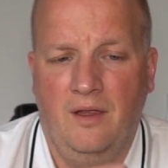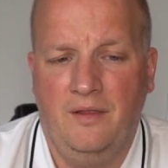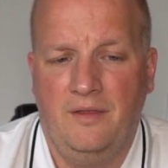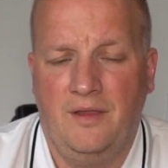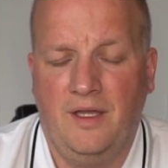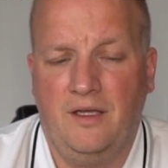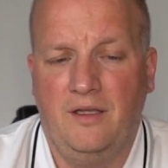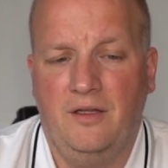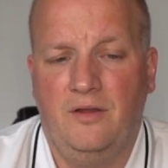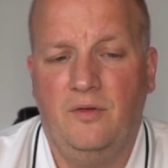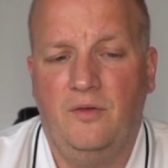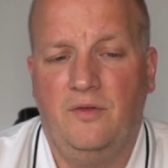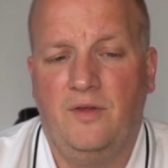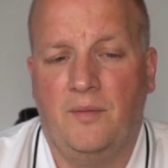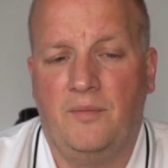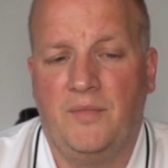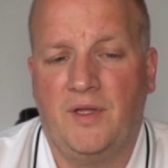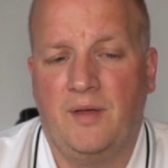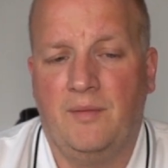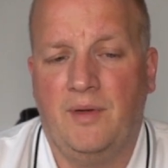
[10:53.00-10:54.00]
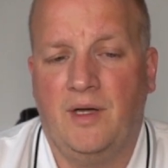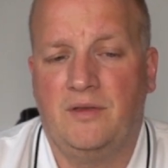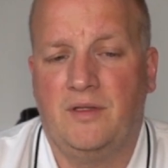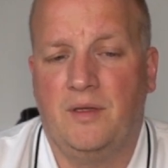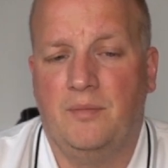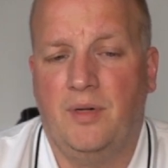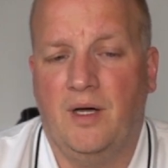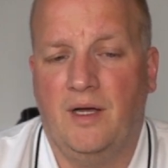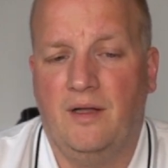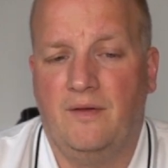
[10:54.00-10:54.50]
they could do something about the
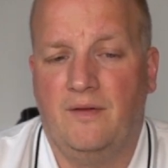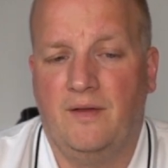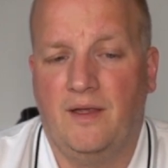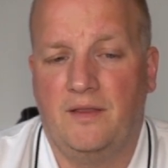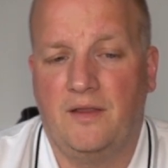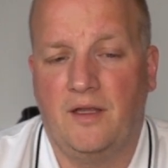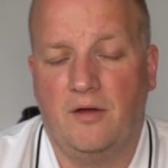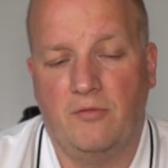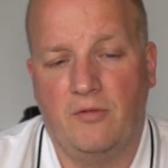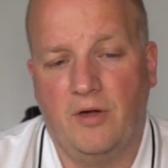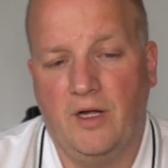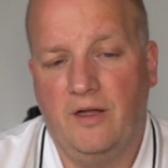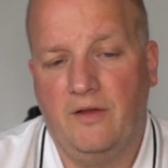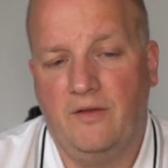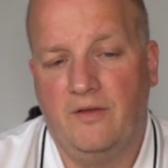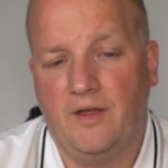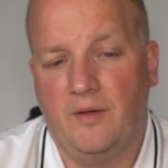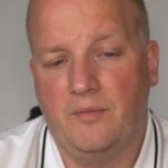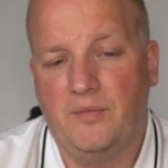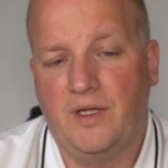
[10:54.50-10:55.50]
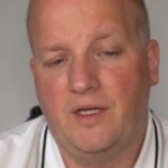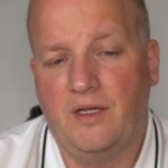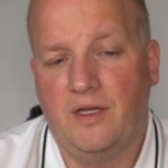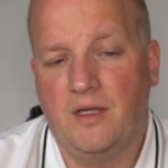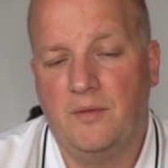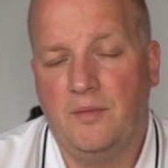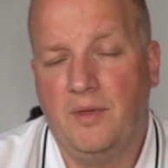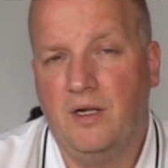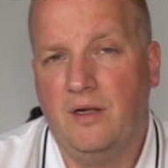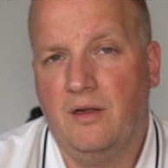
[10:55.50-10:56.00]
buttons, that they raise something in
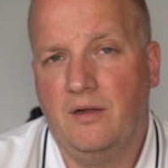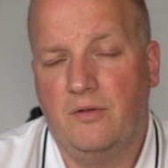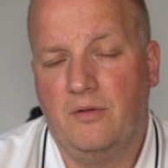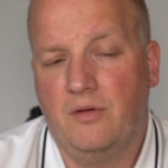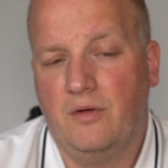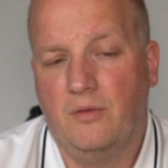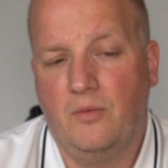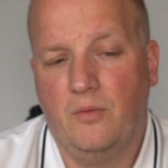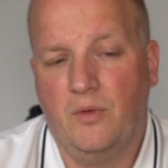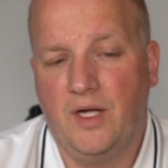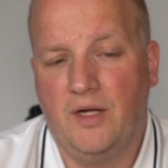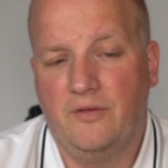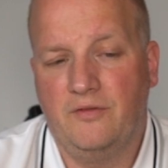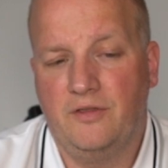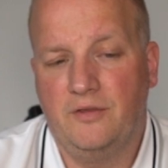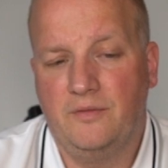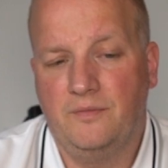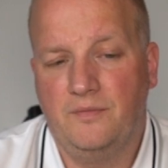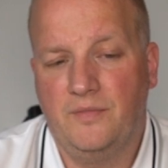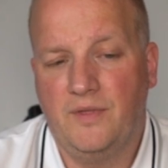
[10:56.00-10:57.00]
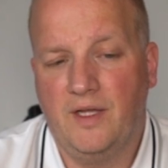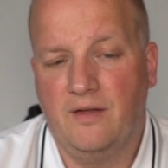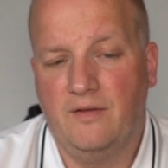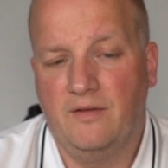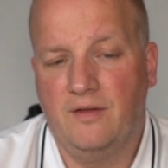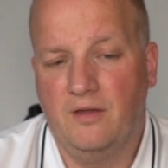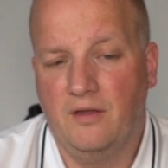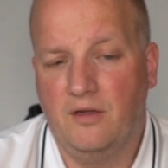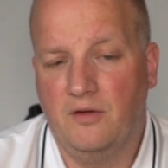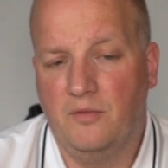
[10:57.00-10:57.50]
the middle or whatever that's
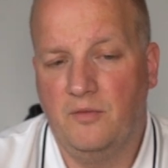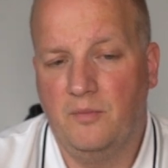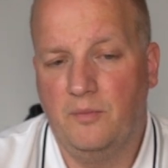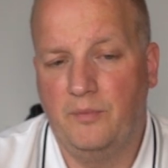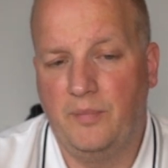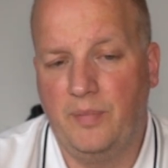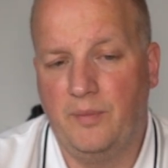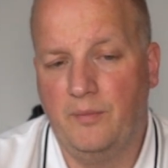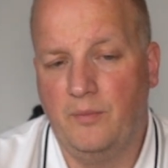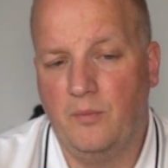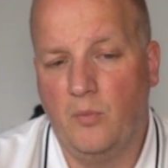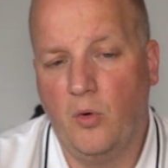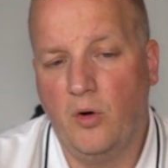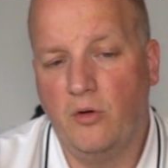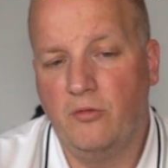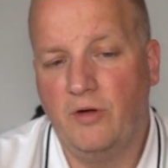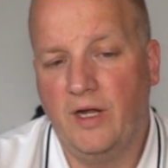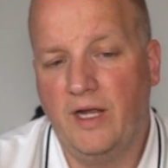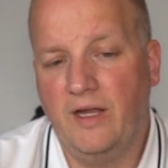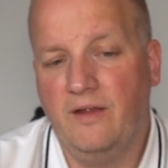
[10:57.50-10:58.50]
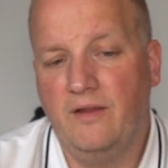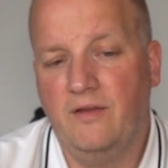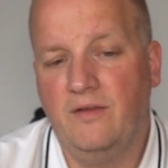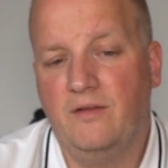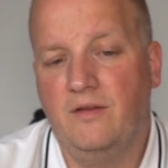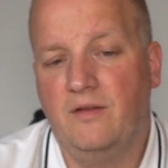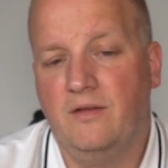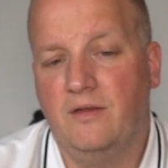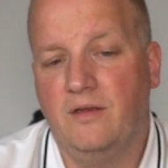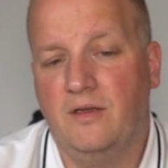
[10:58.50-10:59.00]
a little more
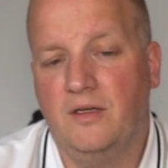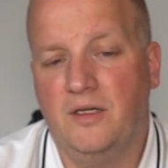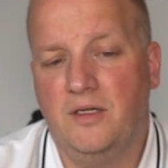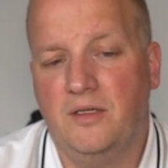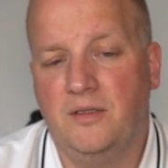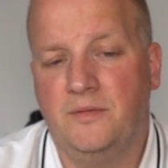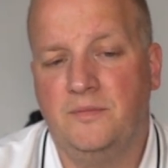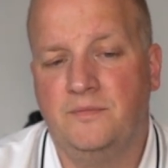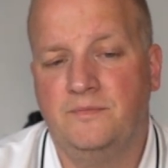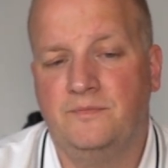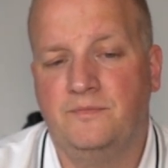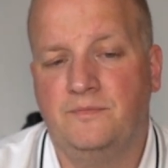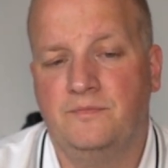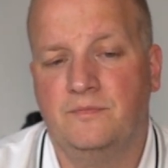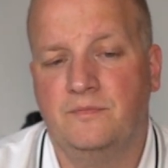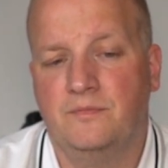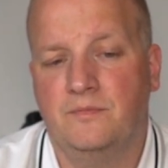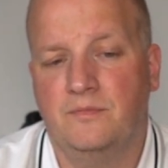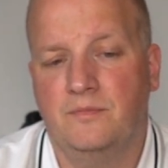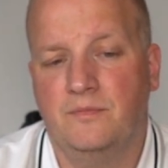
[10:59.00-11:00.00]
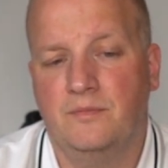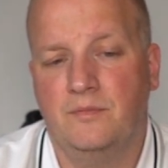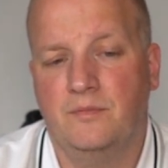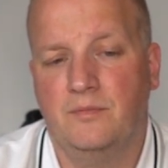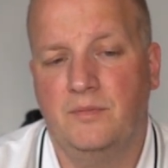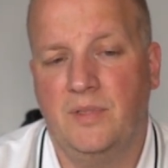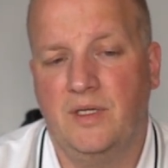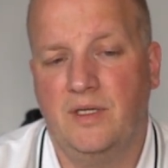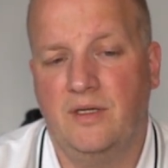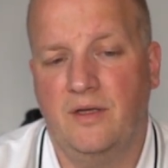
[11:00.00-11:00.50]
raised,
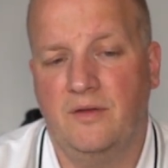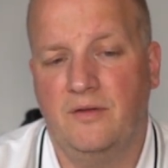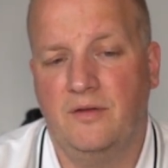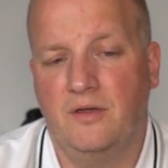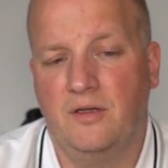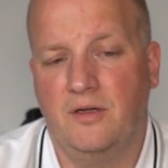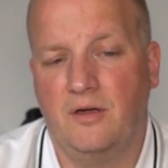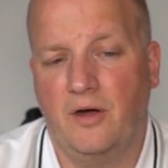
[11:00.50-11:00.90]
because you can